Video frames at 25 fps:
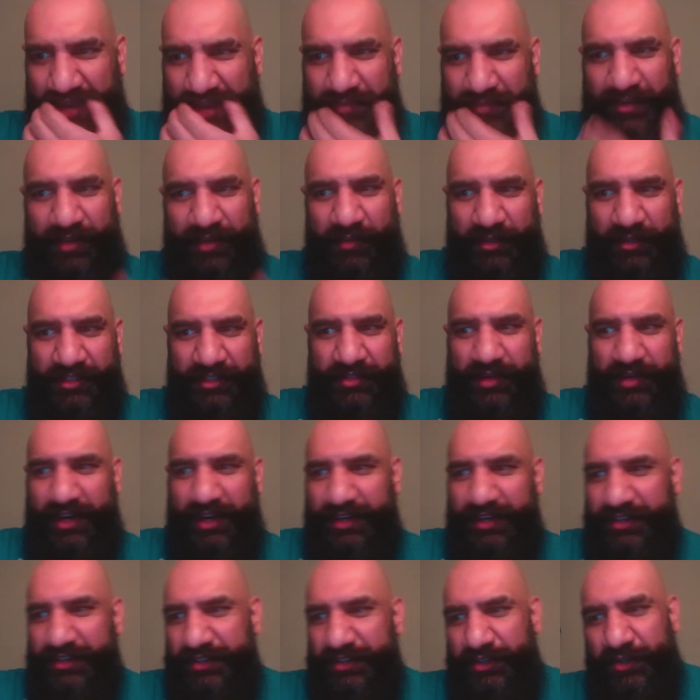timing was
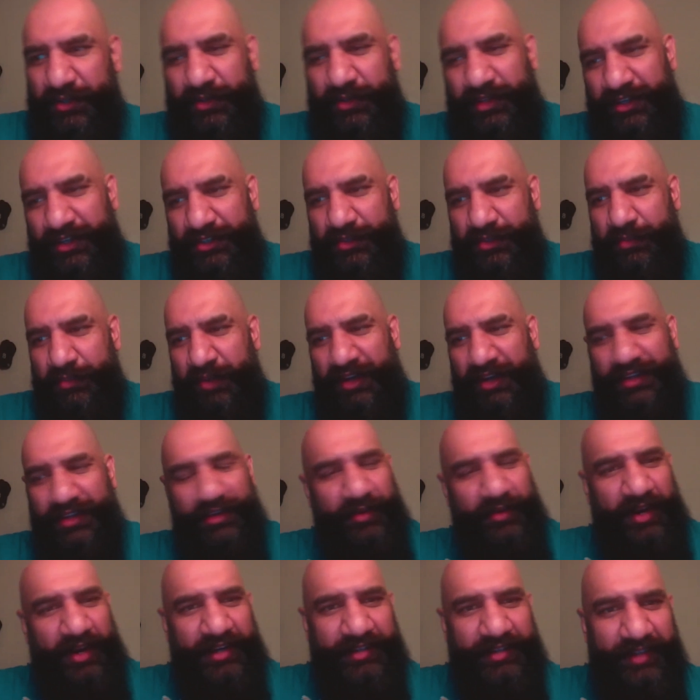right, that you met the
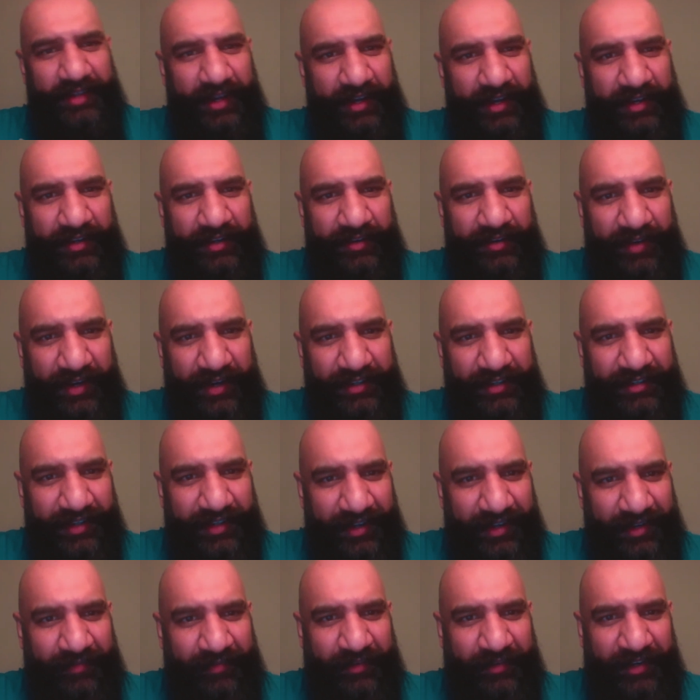right guy at the right
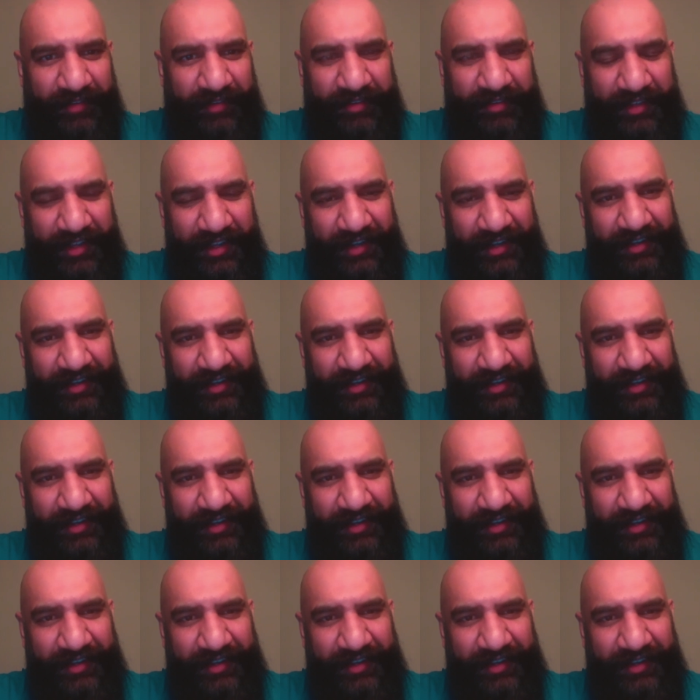time and everything.